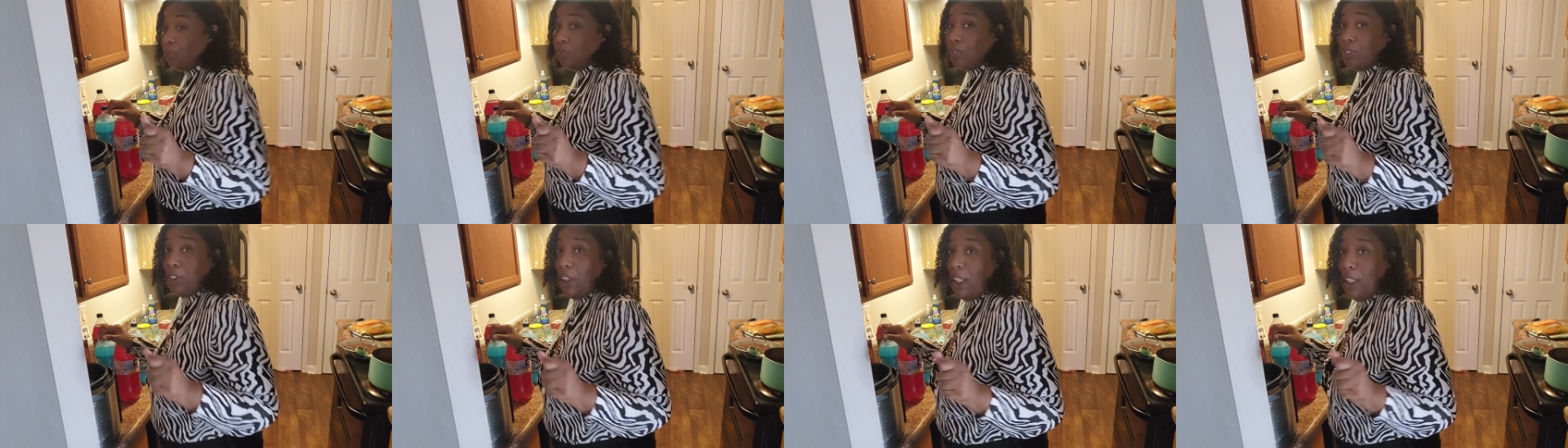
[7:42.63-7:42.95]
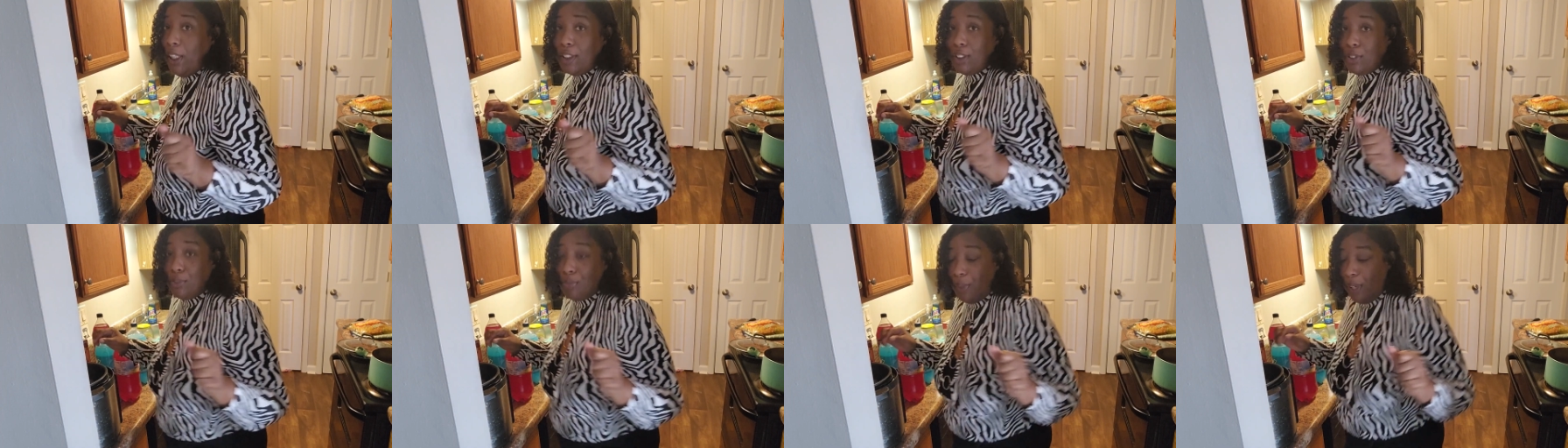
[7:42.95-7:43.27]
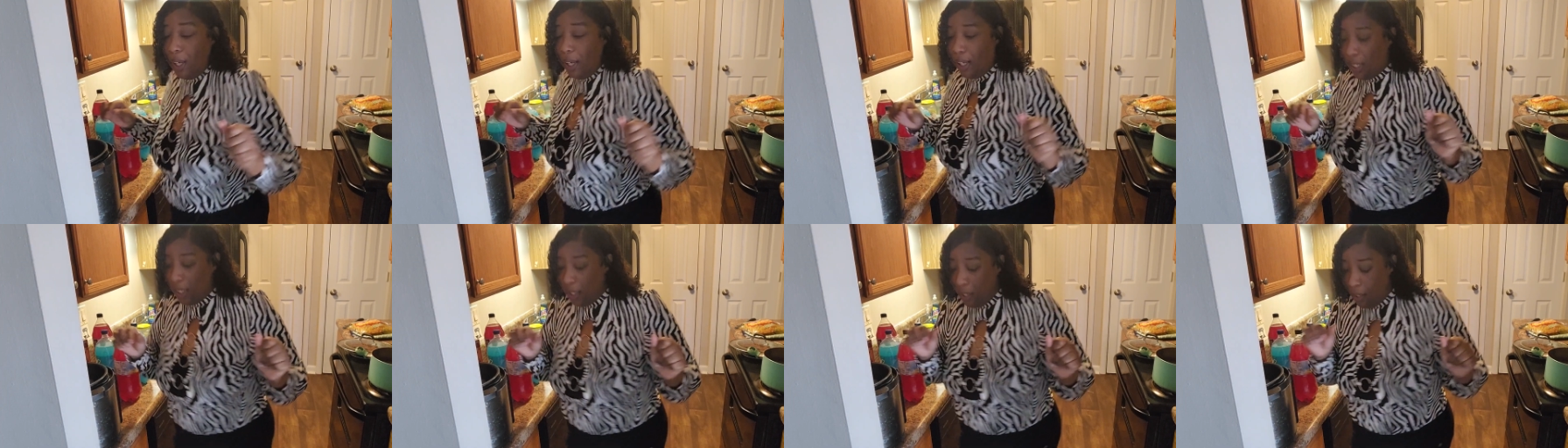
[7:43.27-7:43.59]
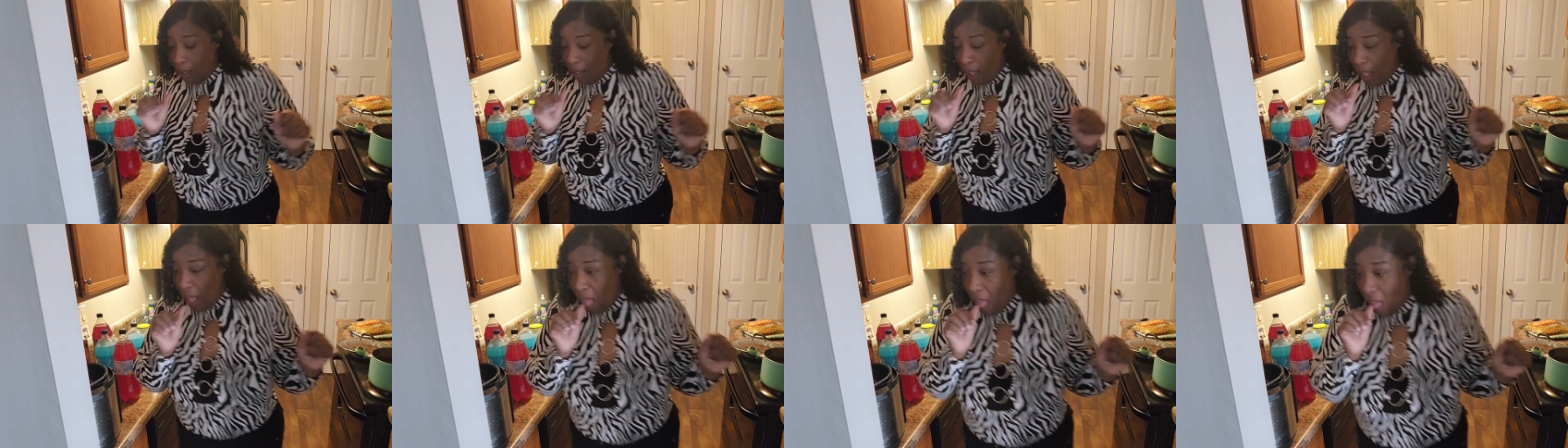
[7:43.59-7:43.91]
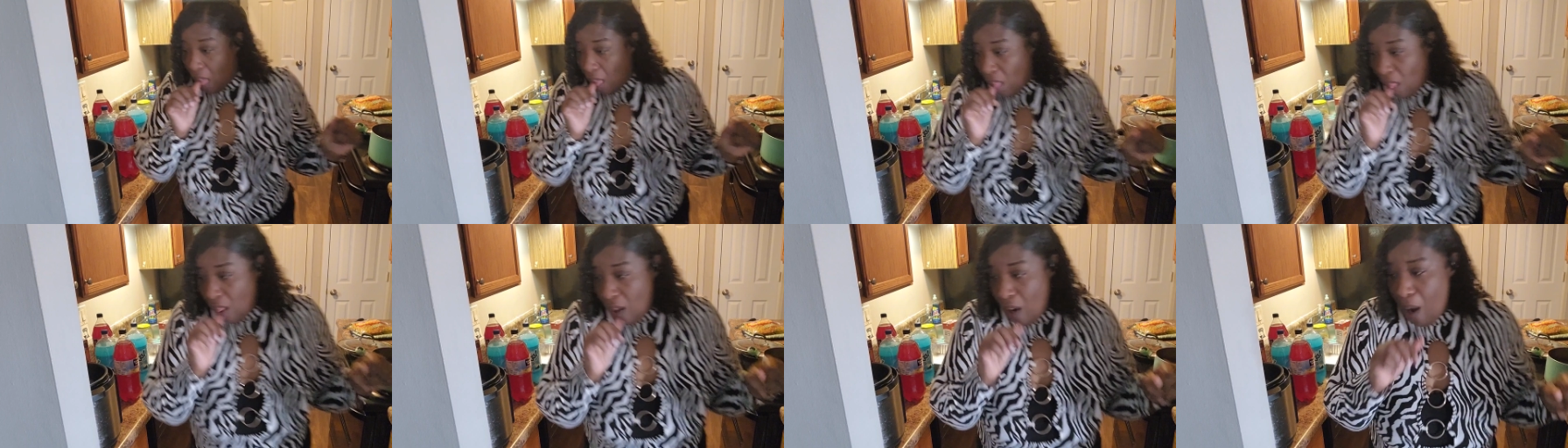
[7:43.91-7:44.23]
Said it's ready.
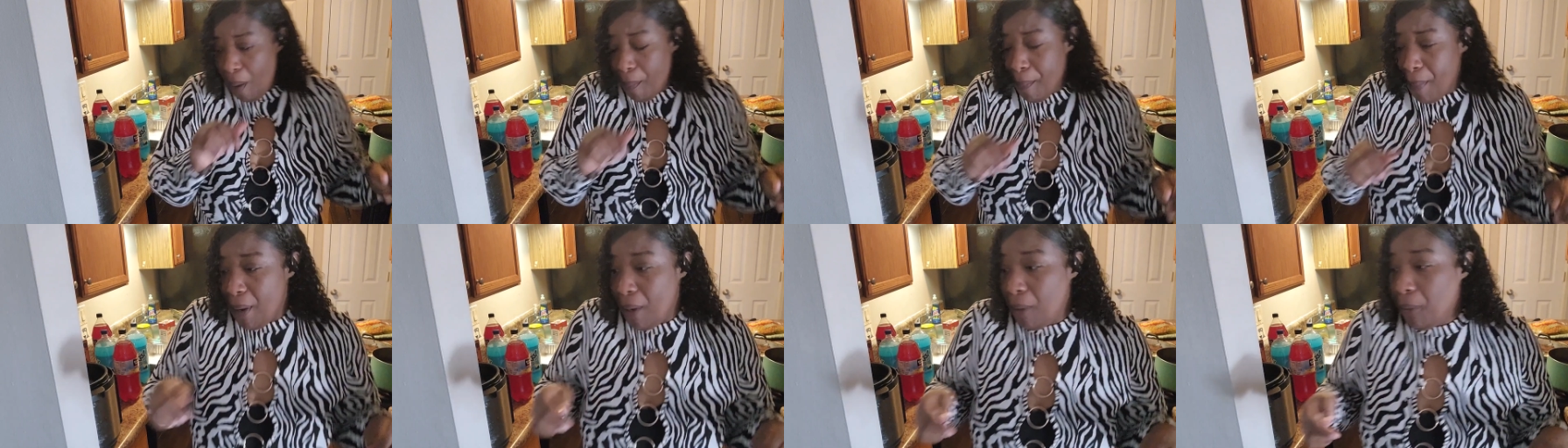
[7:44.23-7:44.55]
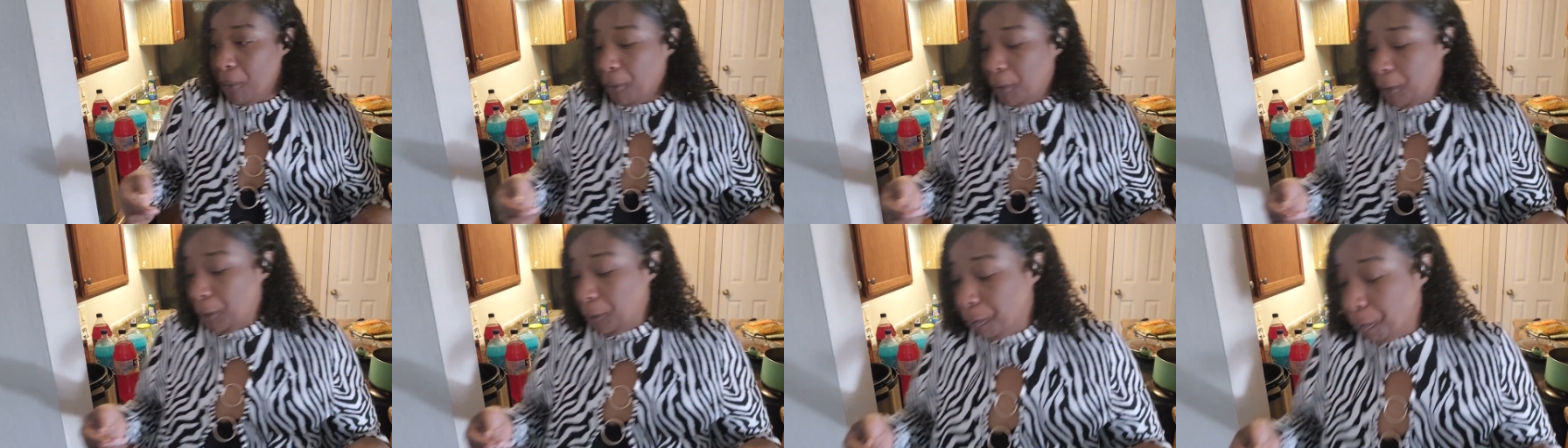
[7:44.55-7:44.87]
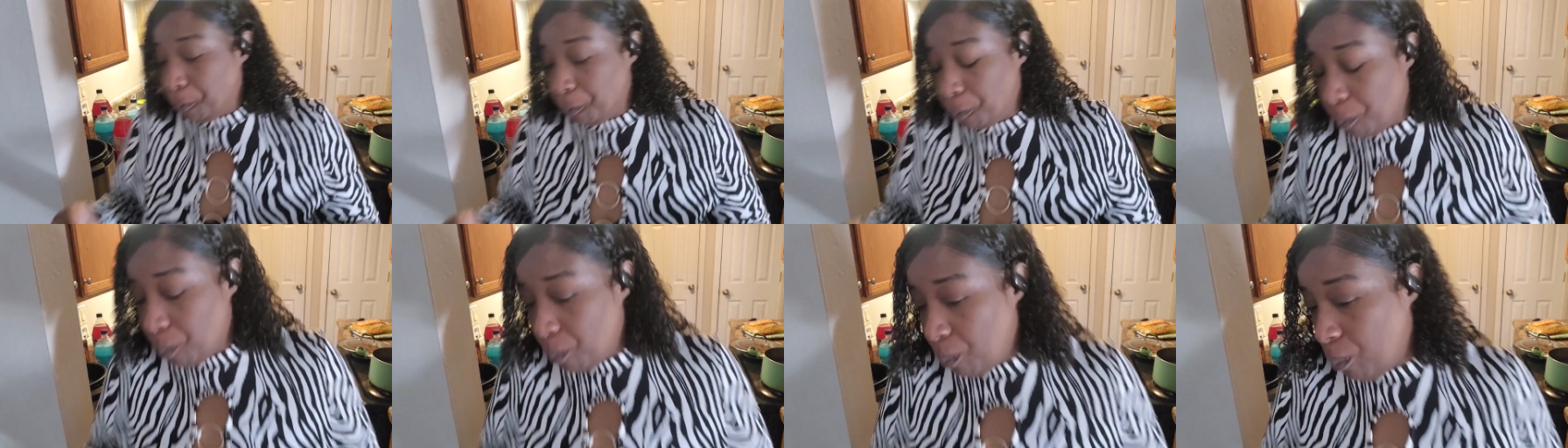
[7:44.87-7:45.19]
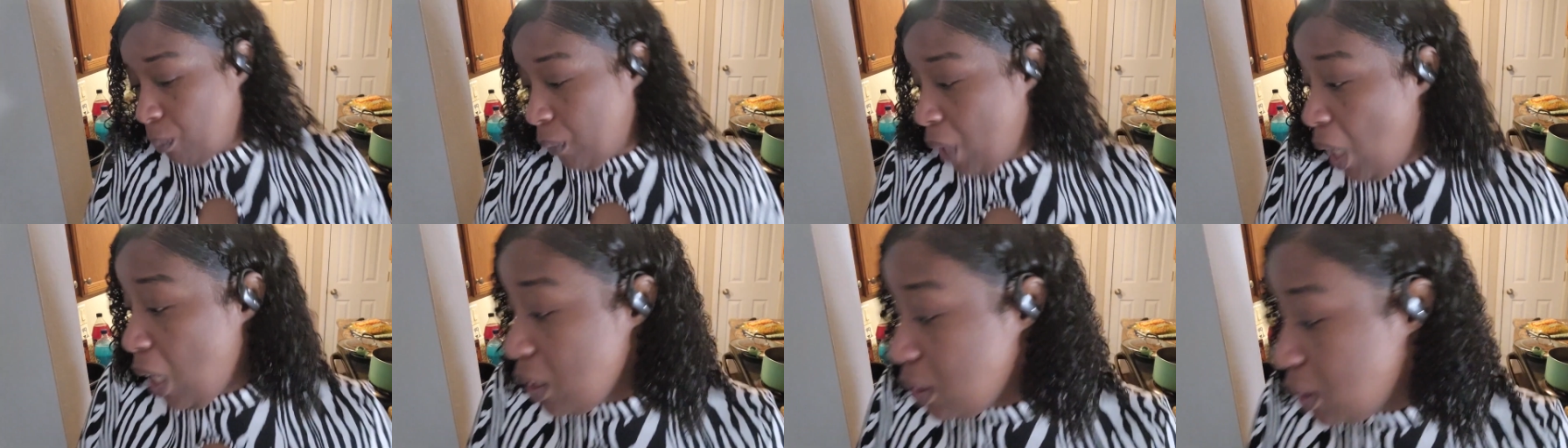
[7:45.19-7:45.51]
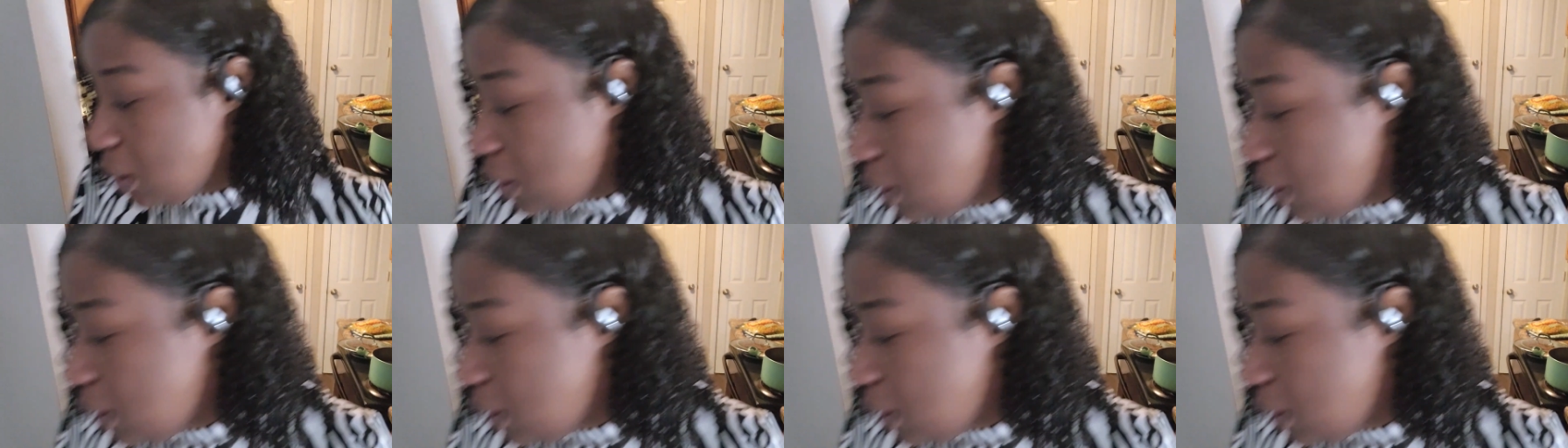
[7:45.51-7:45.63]
I'm hungry. I done